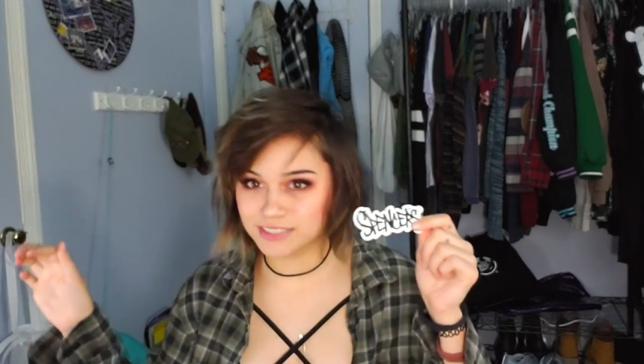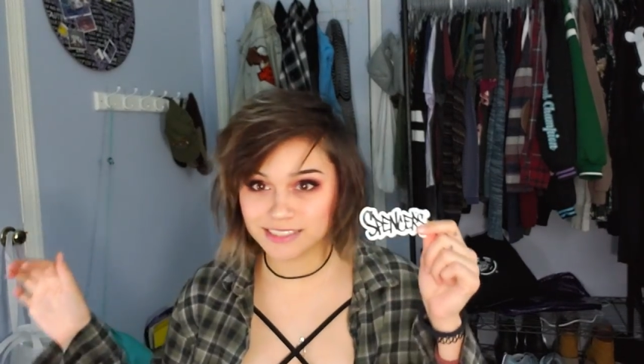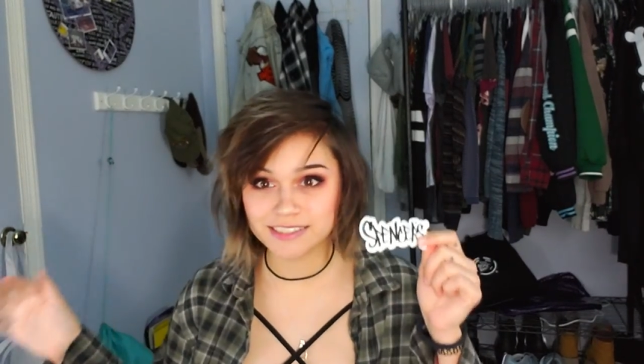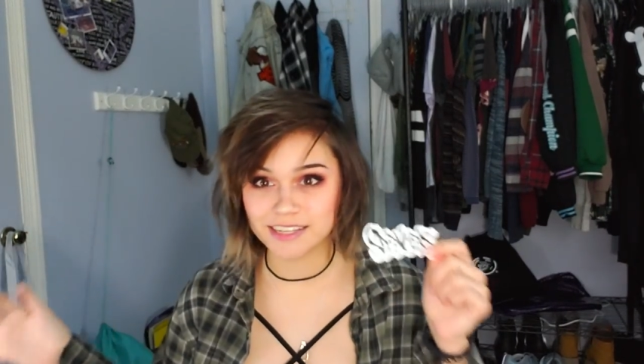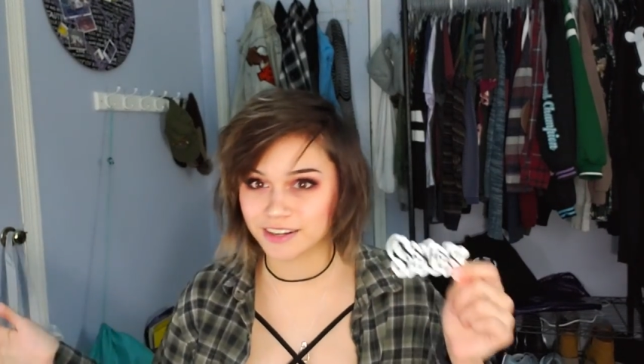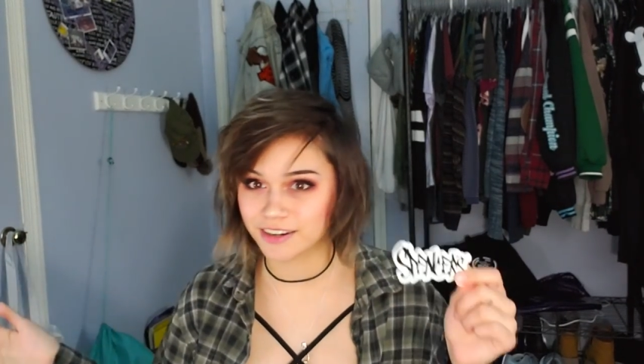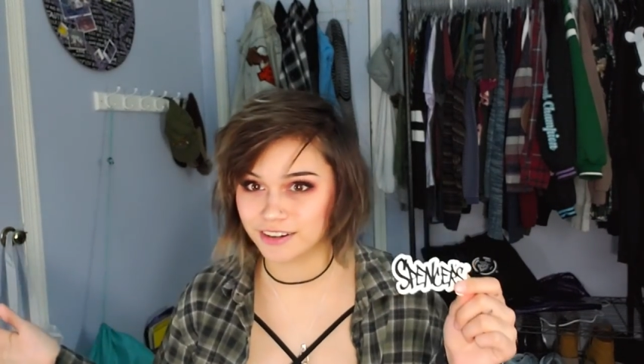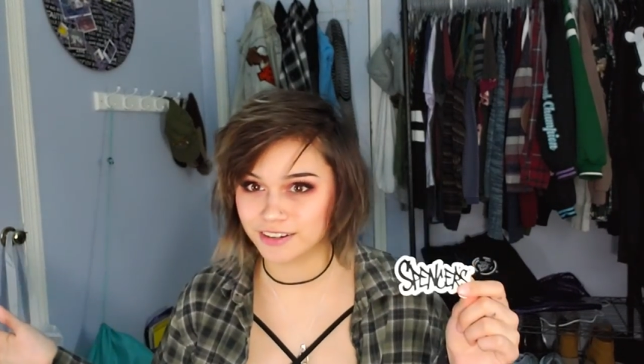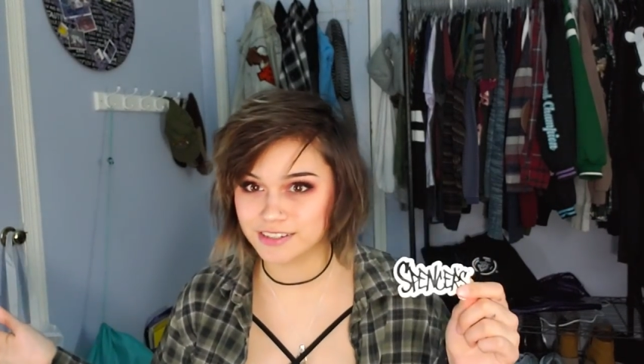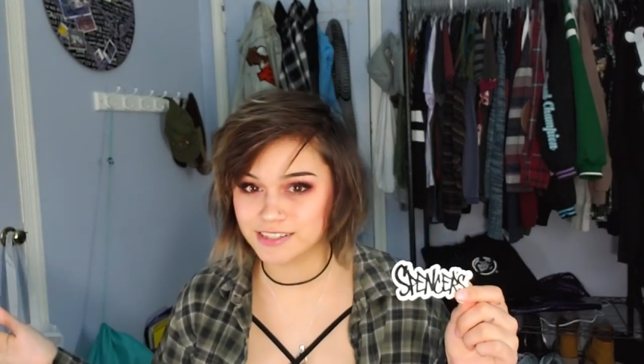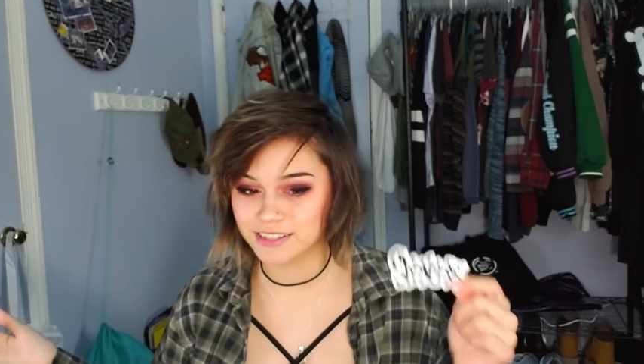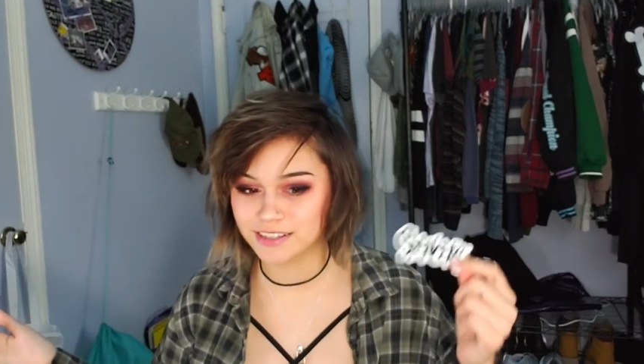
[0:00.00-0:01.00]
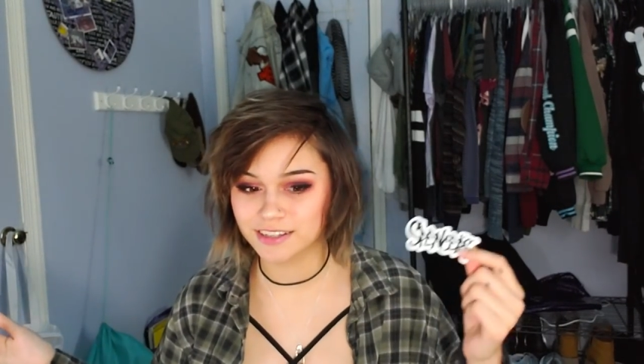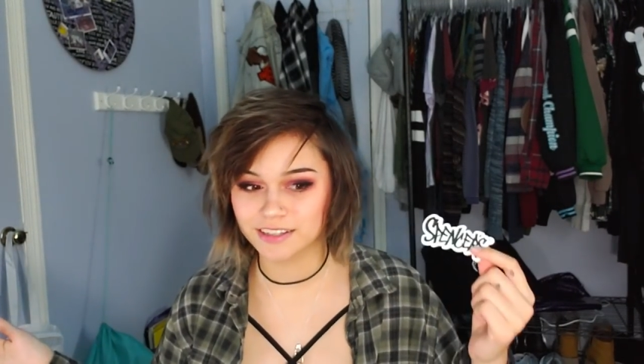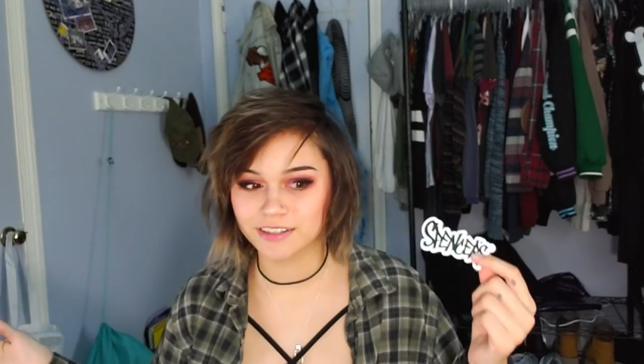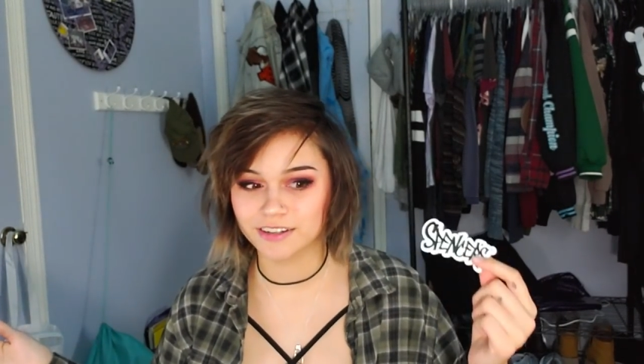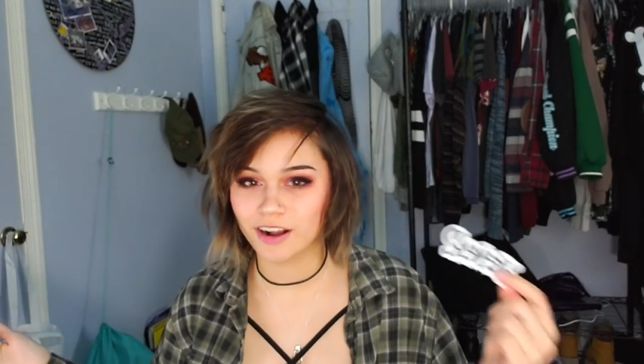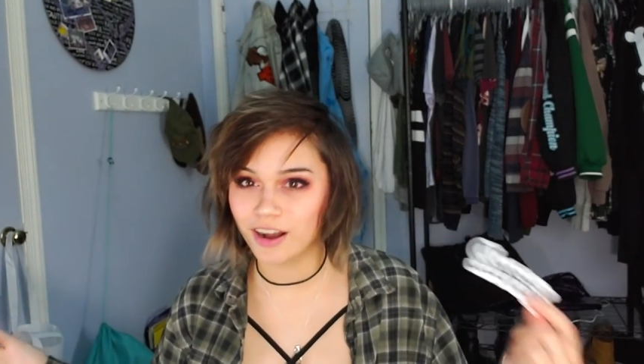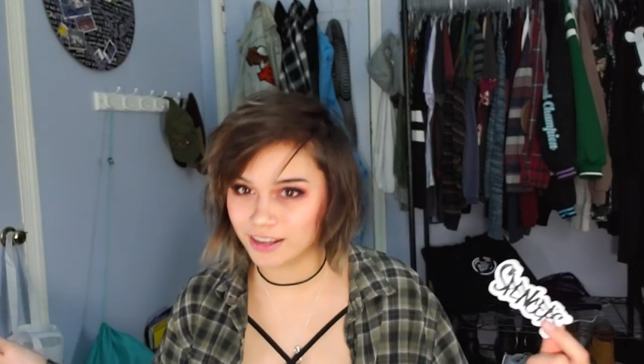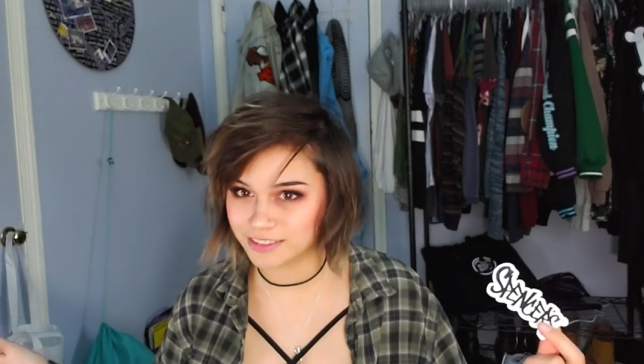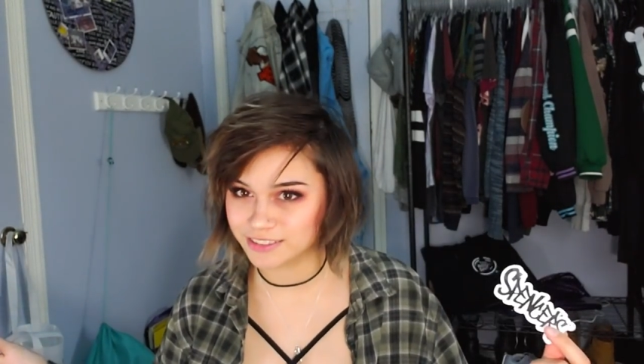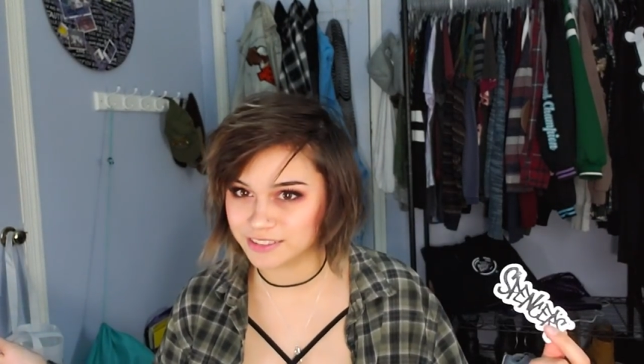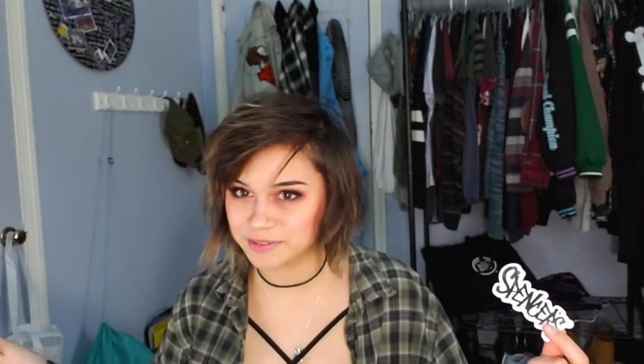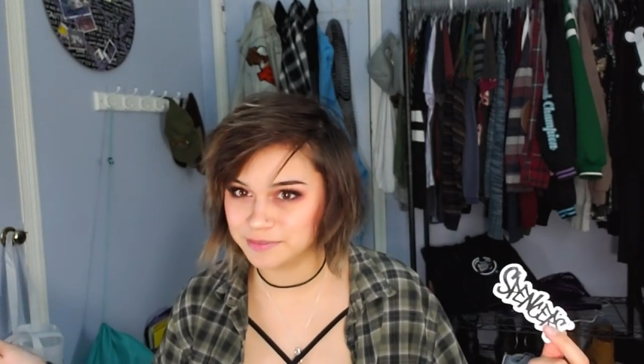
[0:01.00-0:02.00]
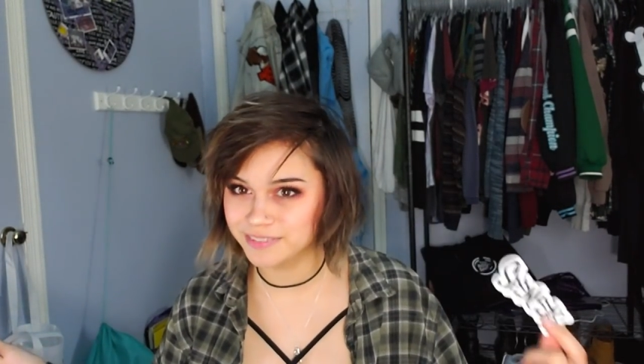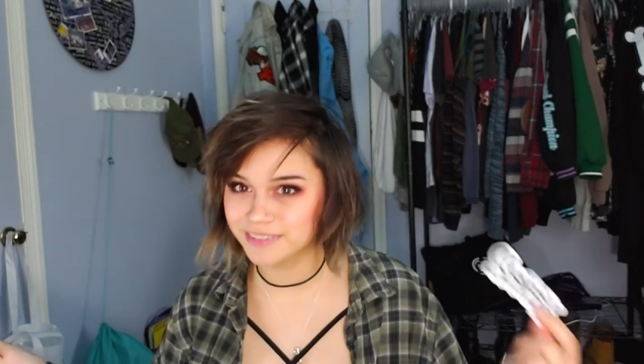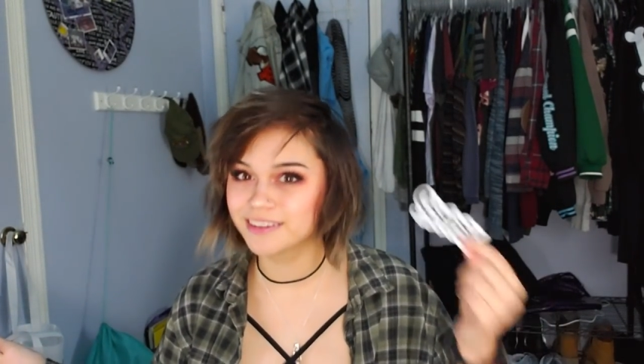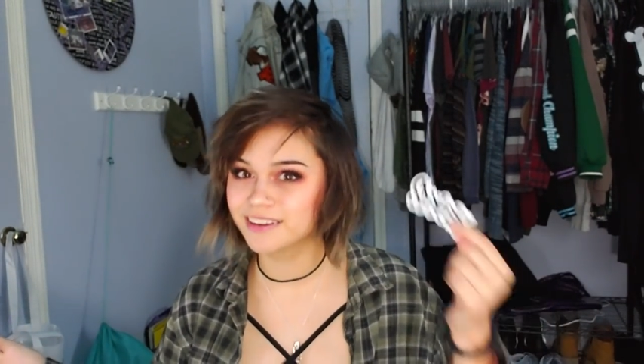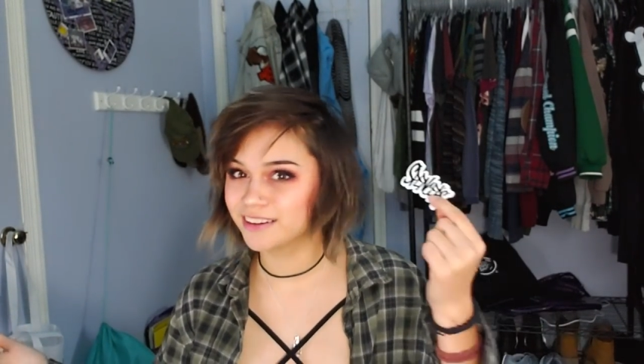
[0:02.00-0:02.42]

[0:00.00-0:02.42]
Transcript: stickers. They're awesome.